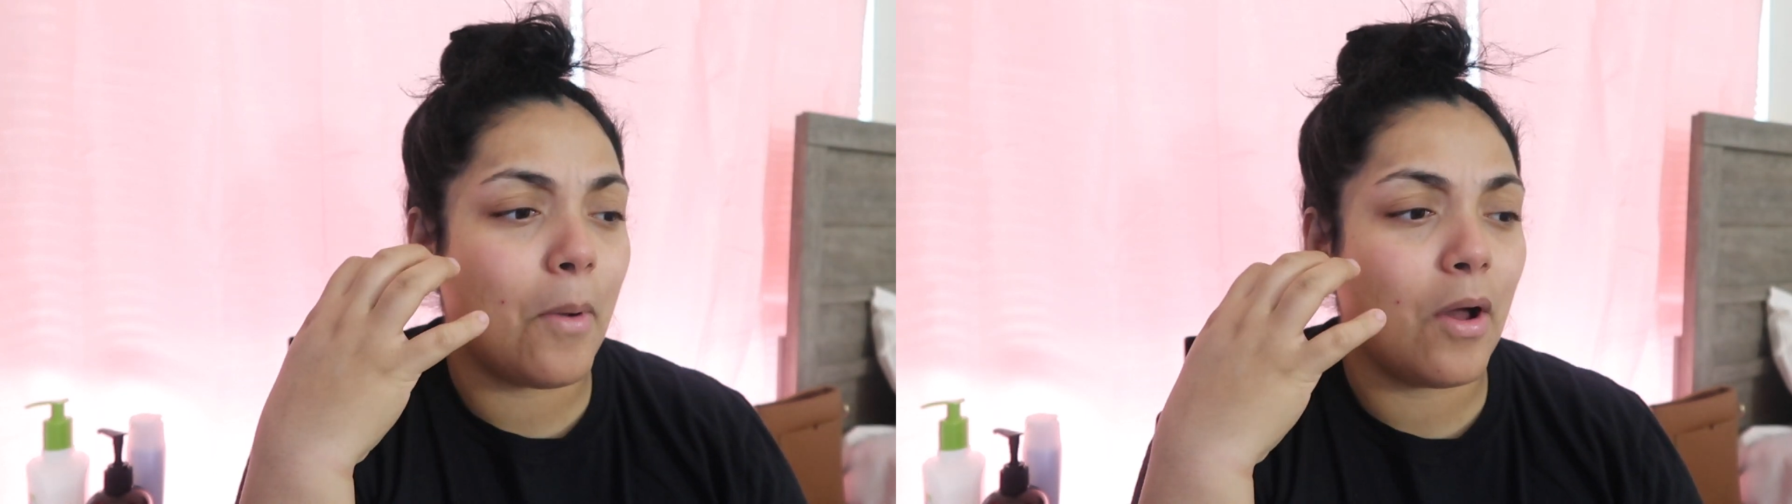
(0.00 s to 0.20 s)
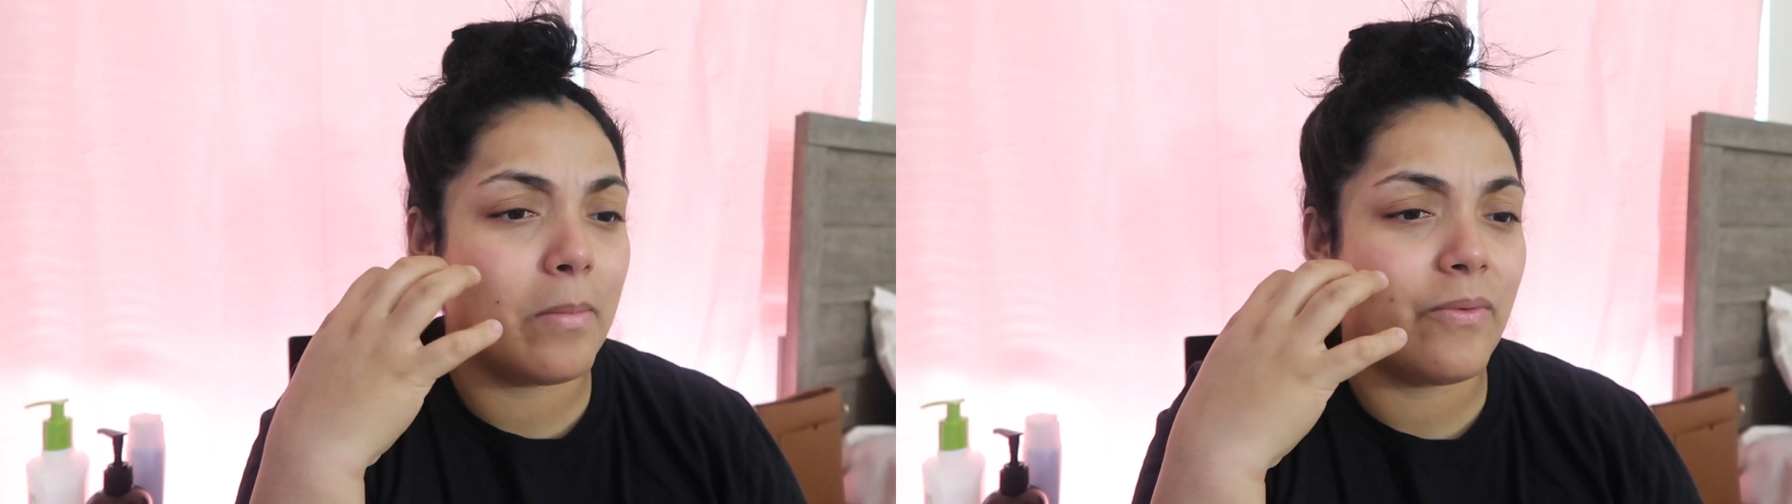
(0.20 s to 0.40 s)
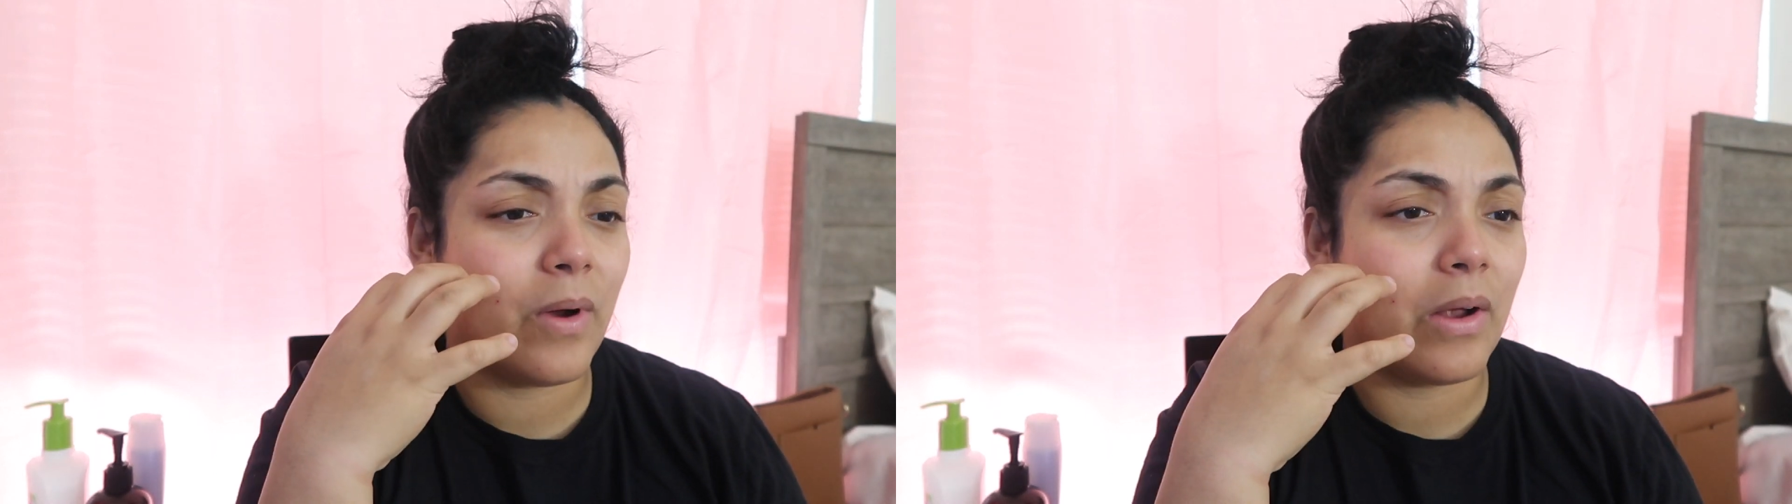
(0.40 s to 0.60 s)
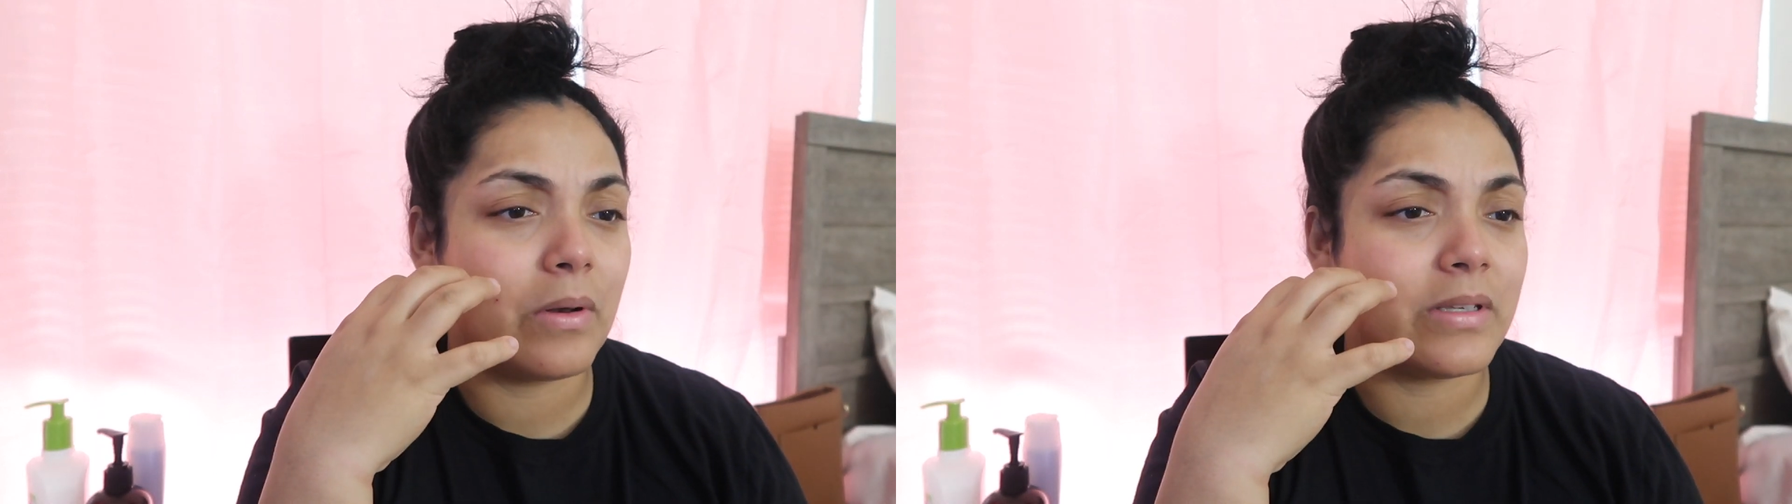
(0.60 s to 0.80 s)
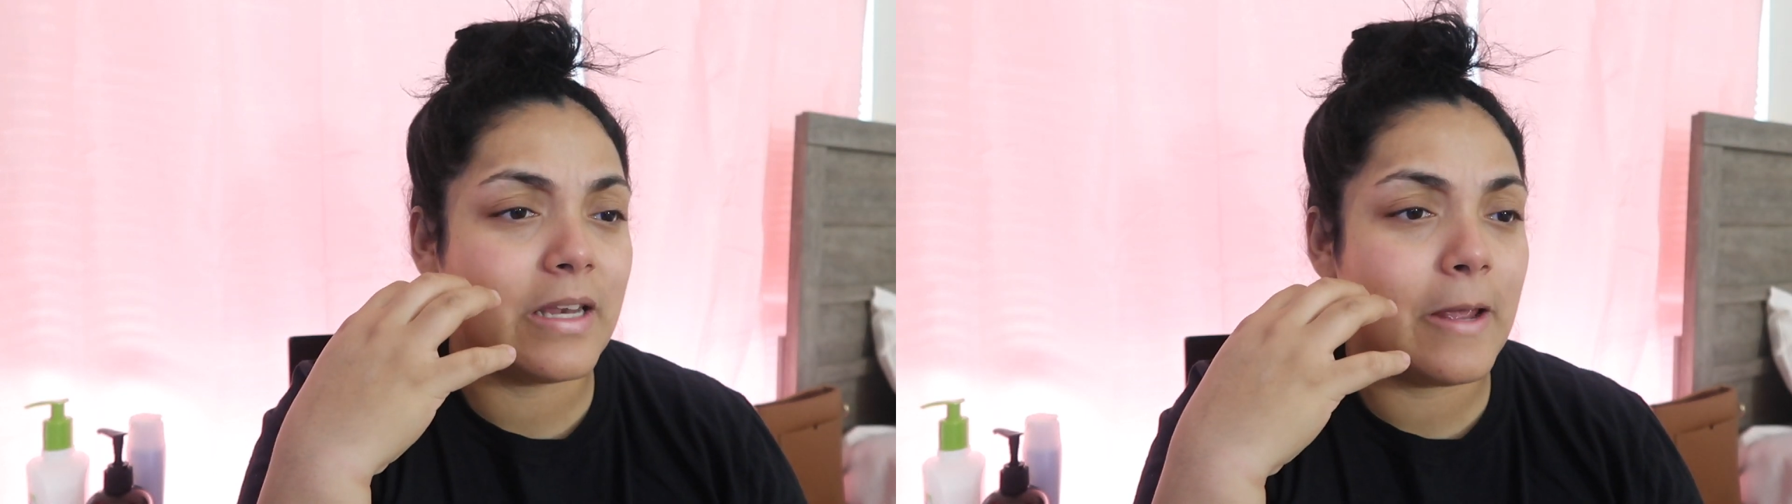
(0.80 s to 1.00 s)
on before i go
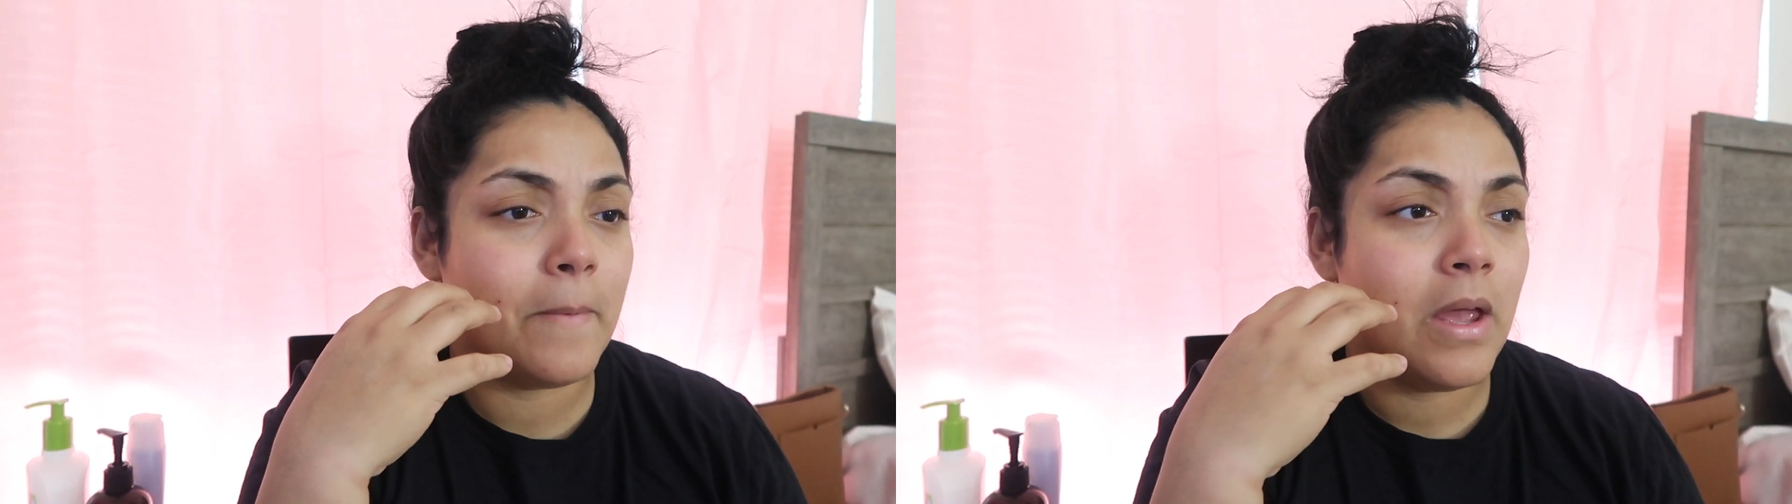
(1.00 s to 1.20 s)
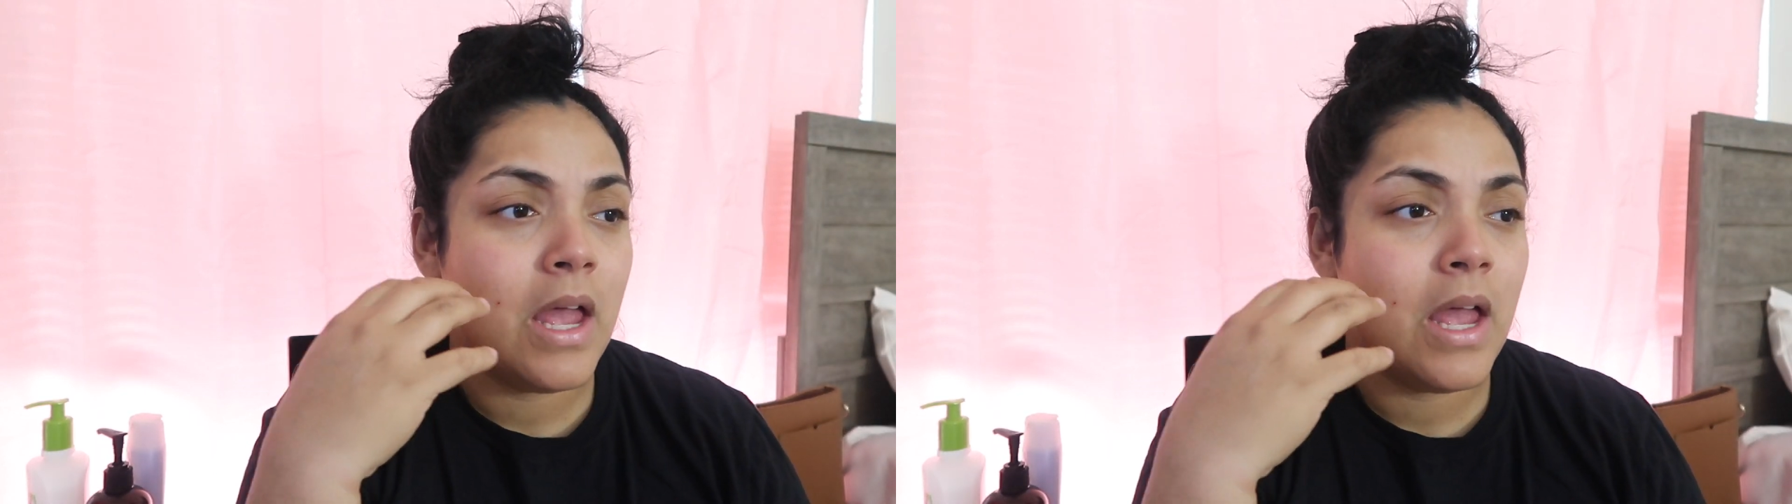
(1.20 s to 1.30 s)
to sleep